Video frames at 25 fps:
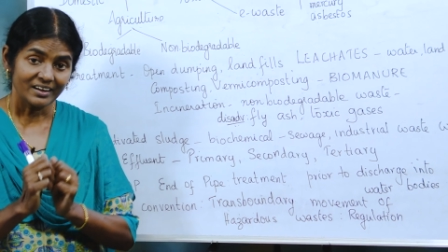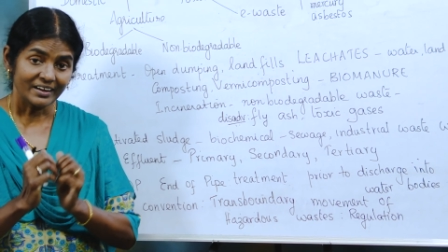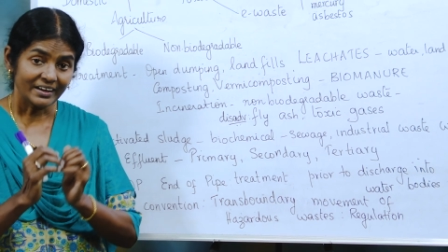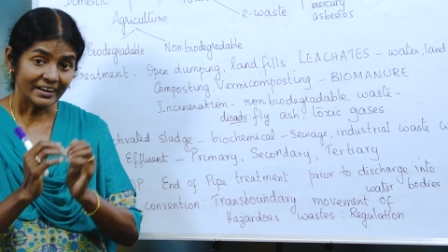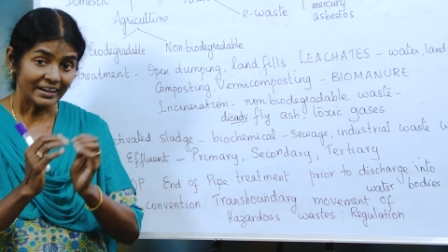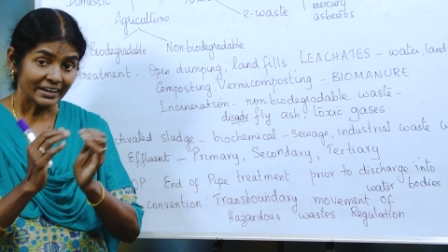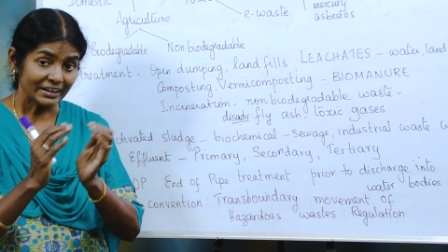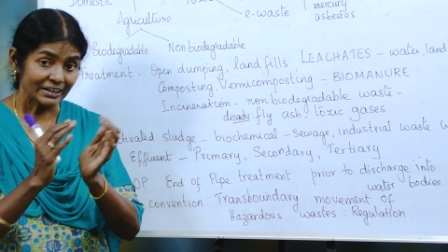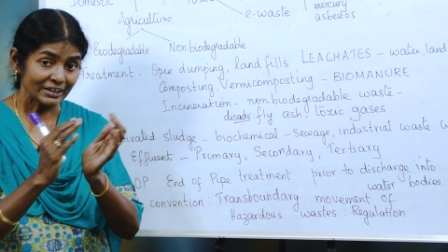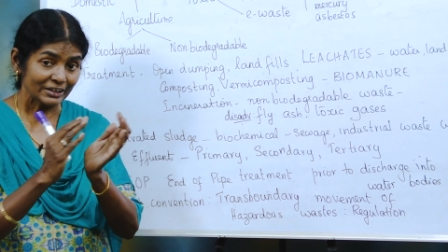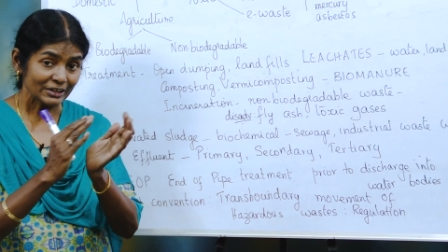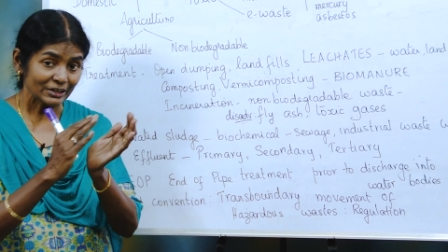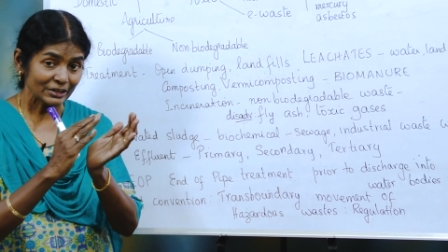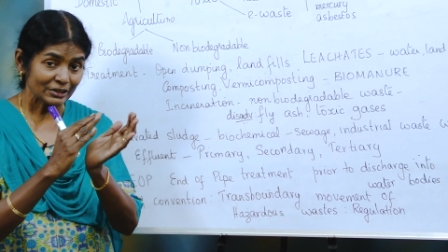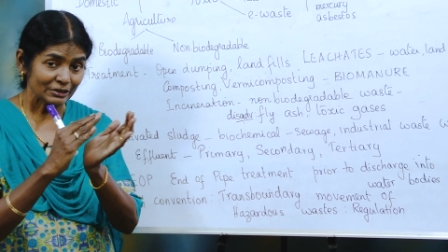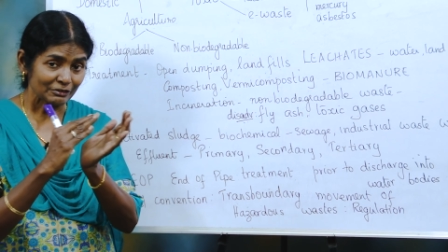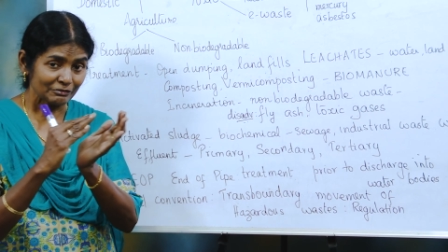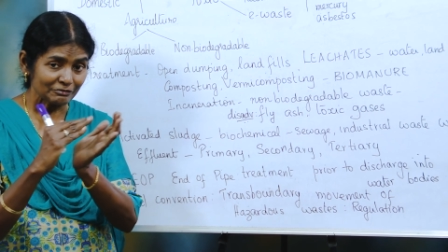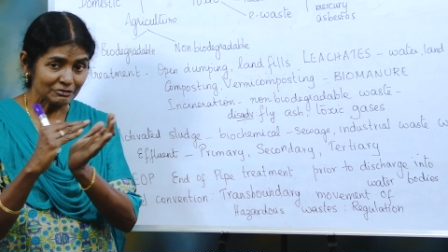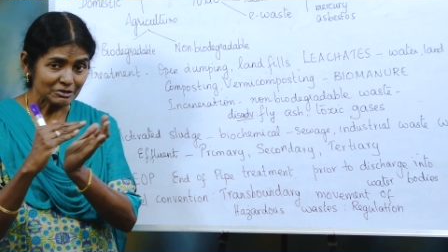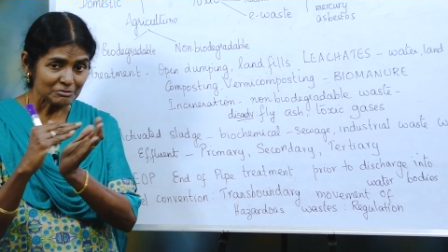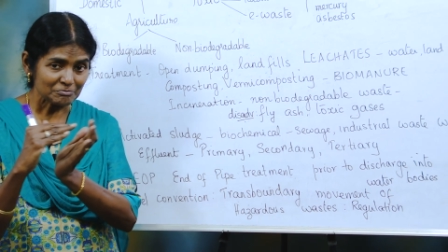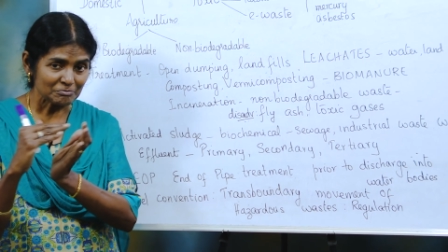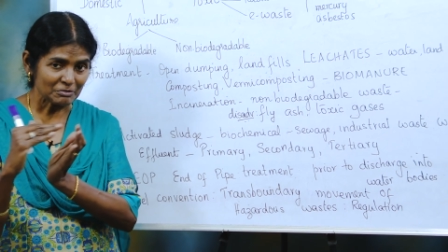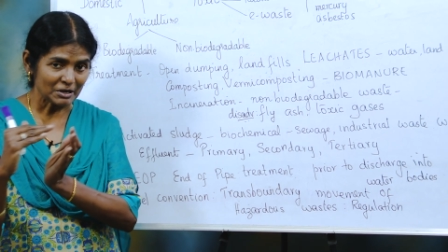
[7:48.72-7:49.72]
end
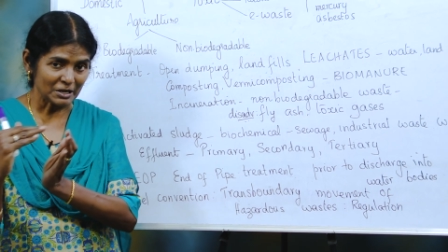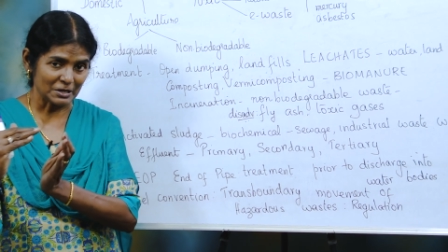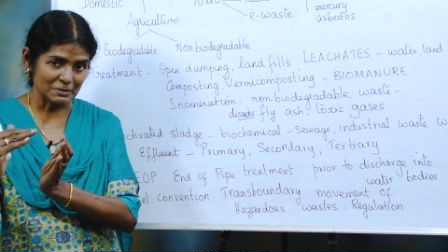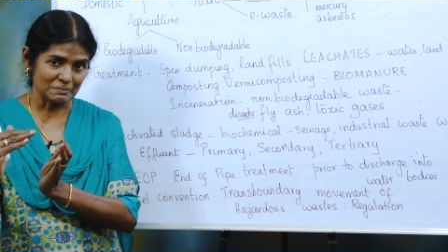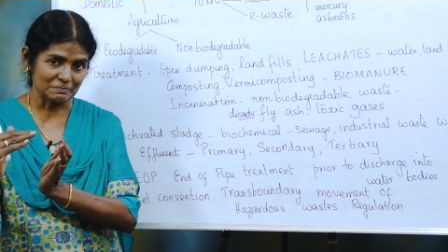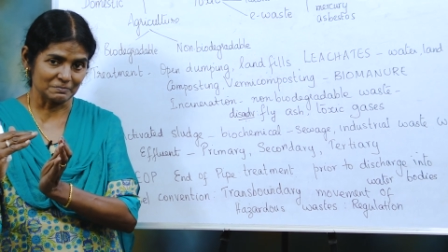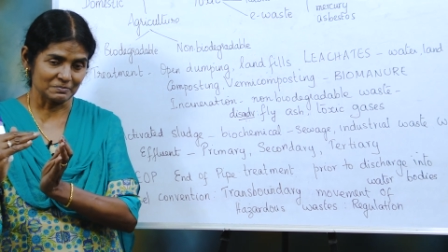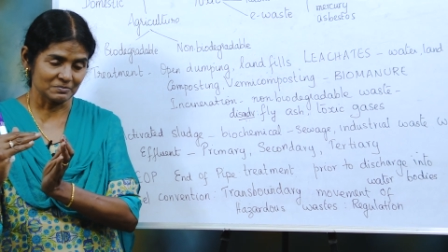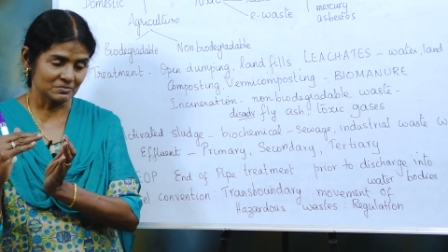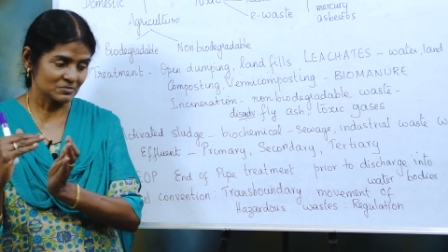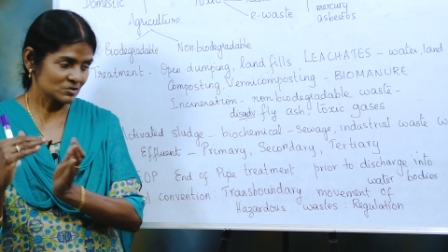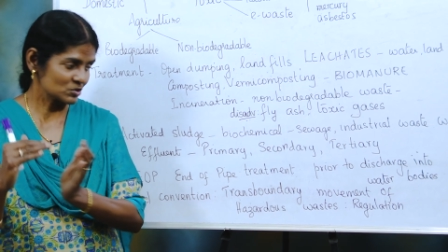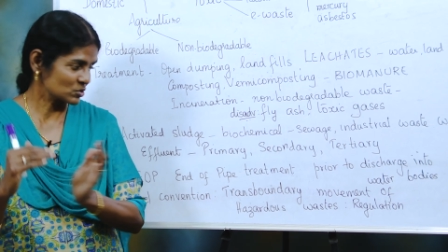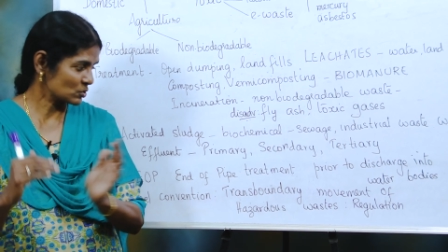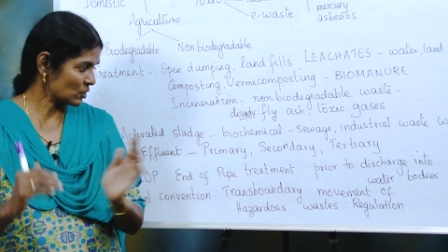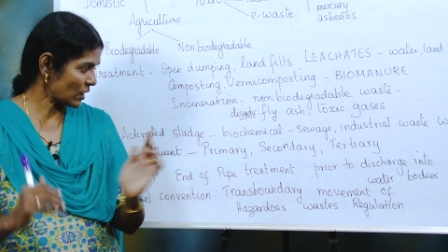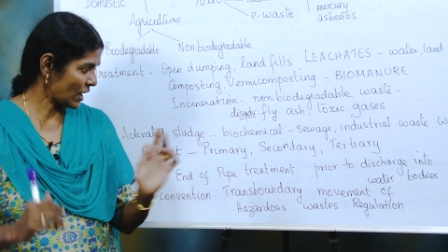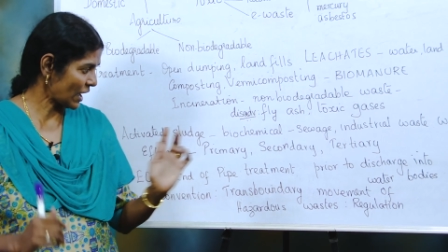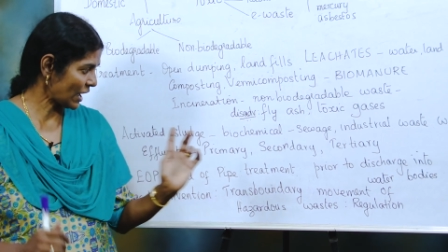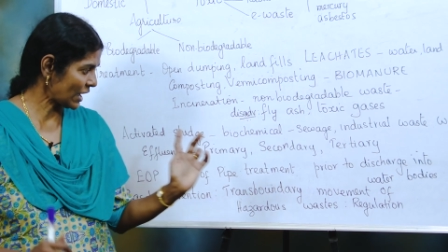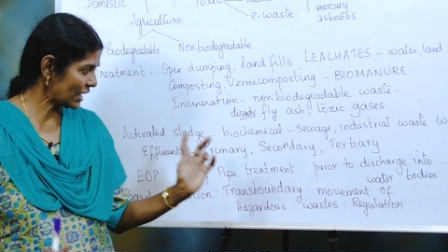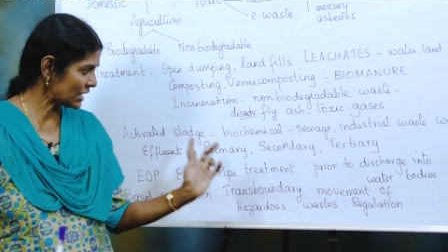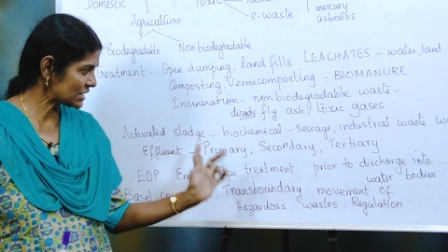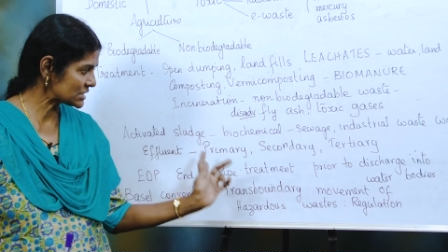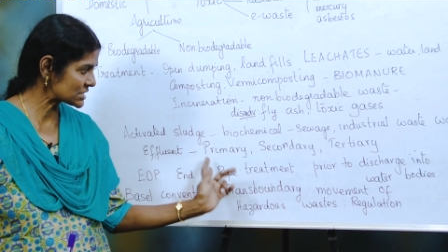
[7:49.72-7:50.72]
of the pipe. So
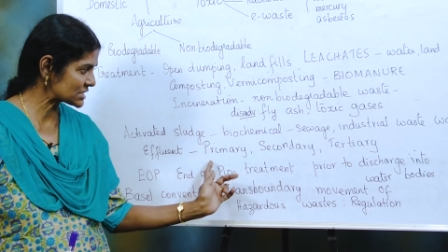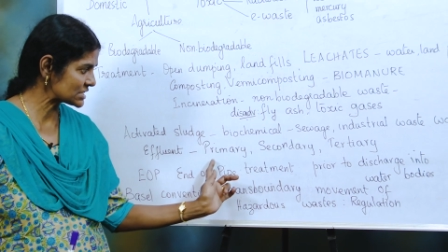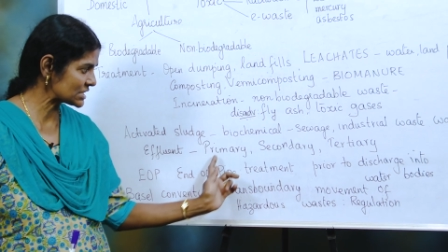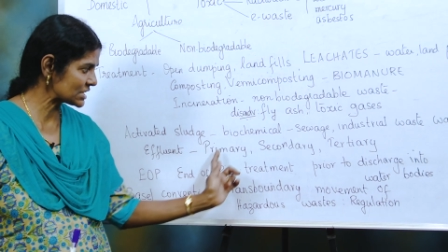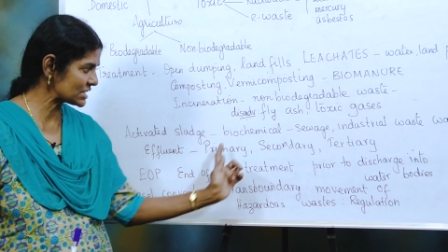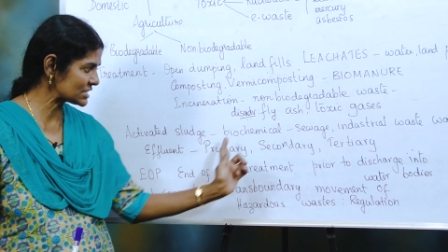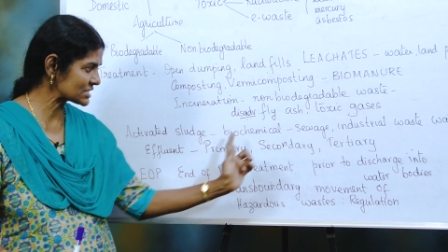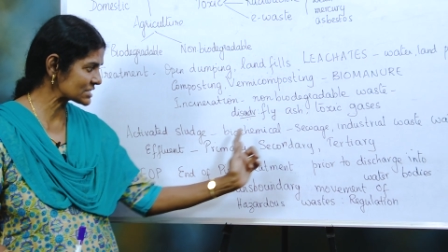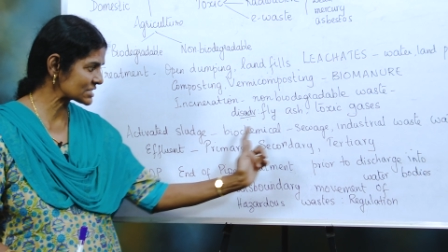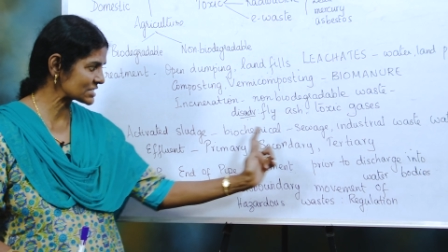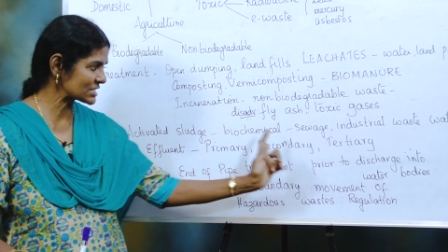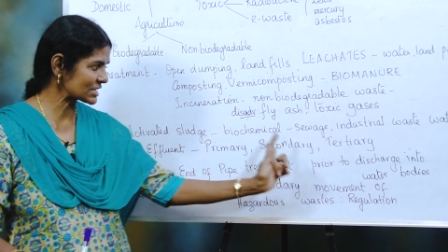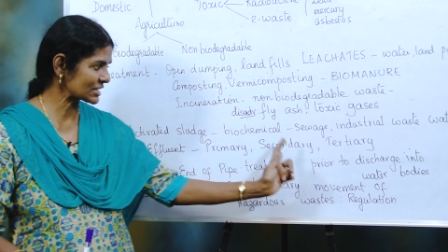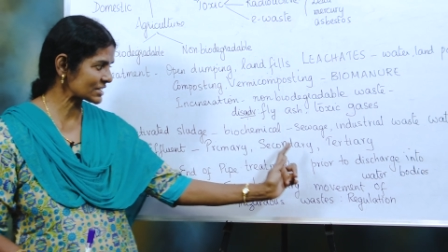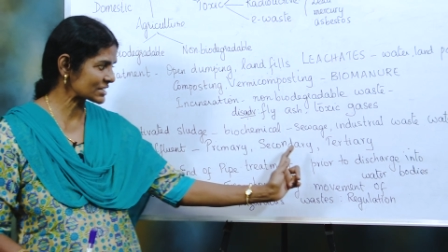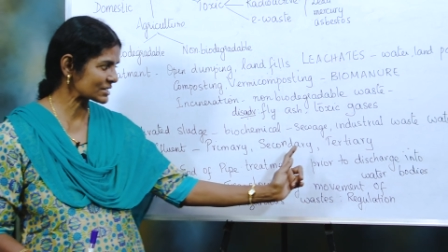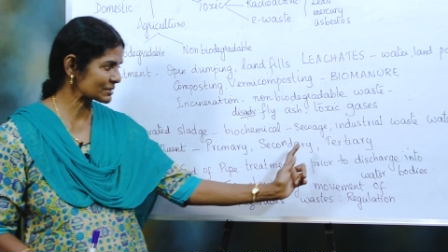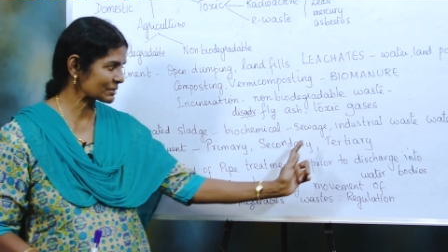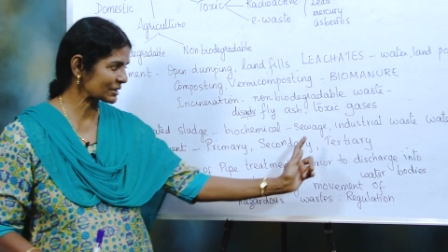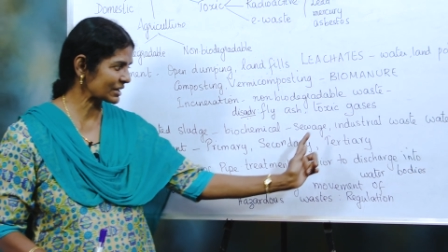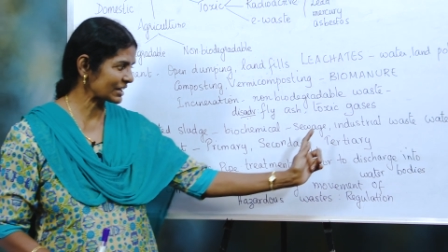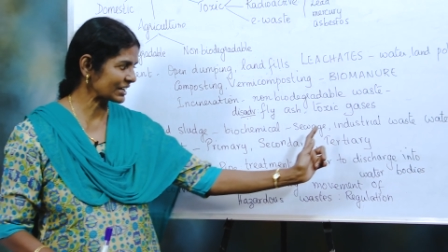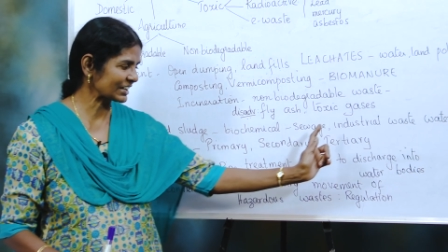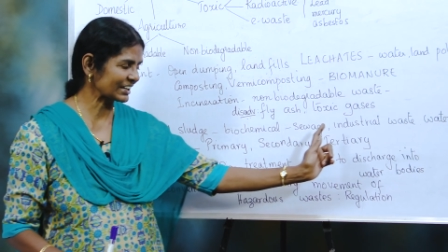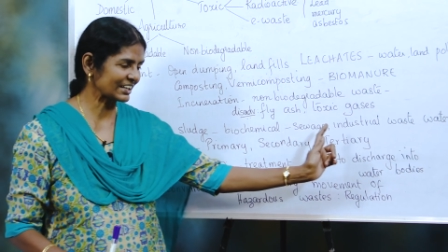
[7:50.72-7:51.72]
as these are
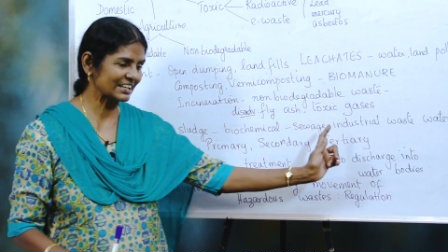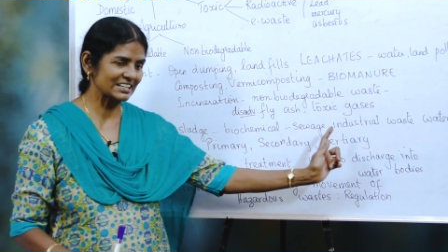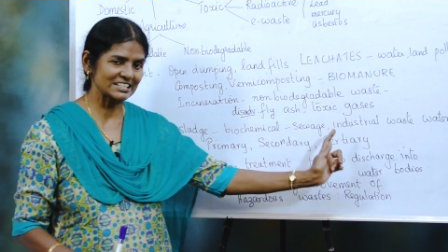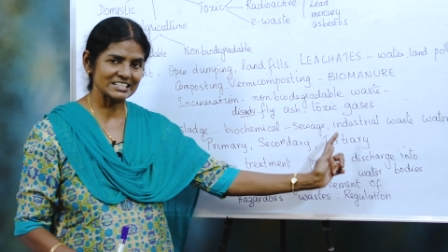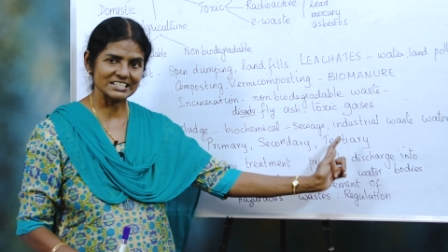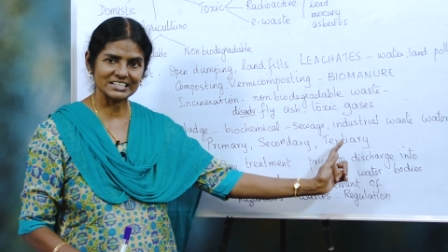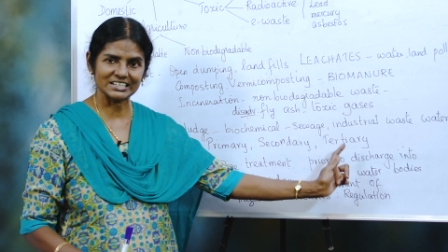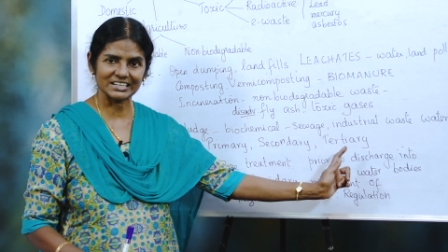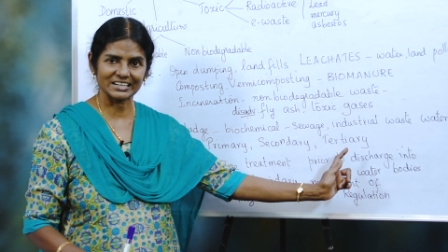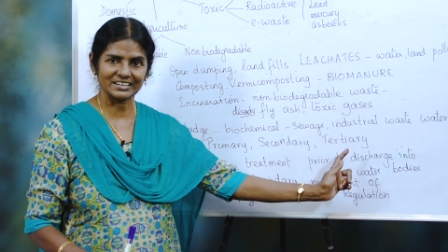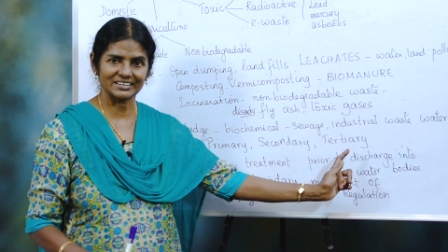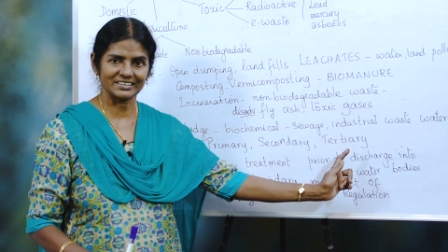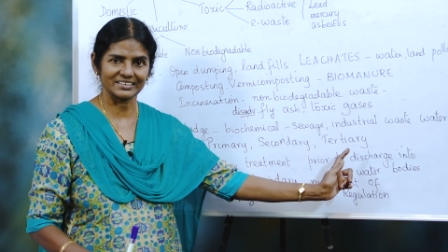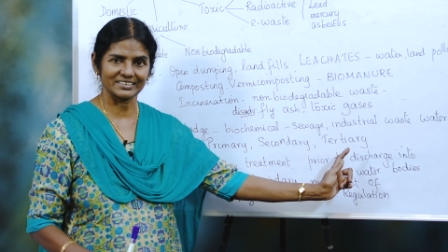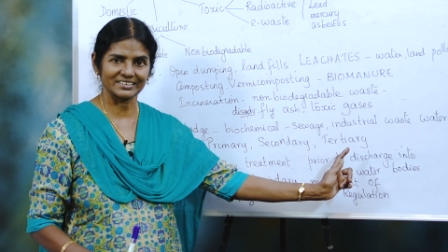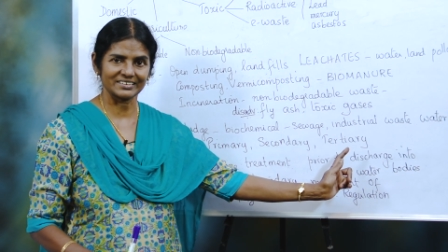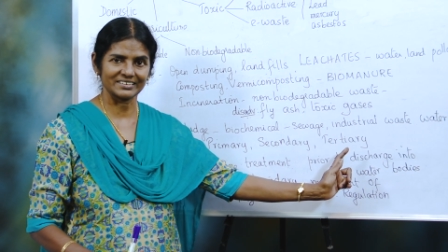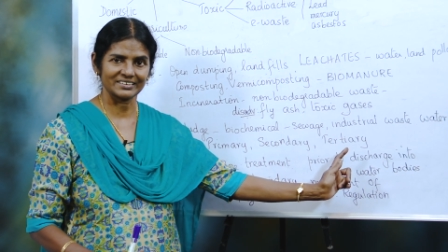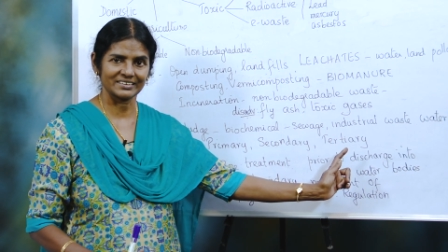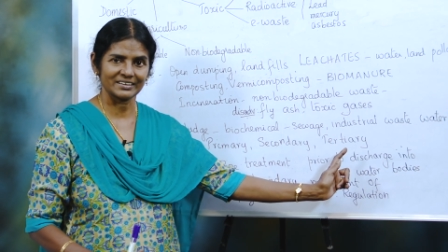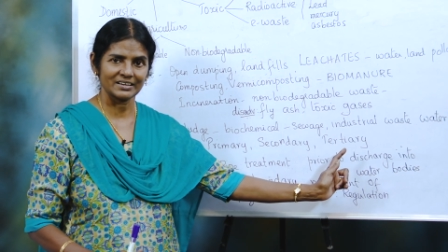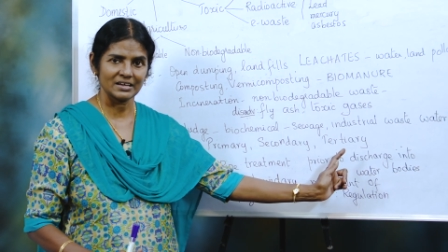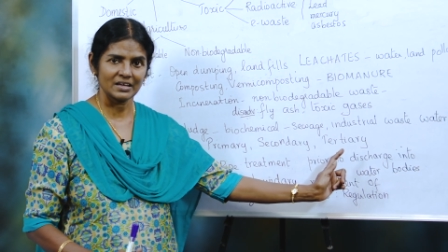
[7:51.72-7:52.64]
getting treated,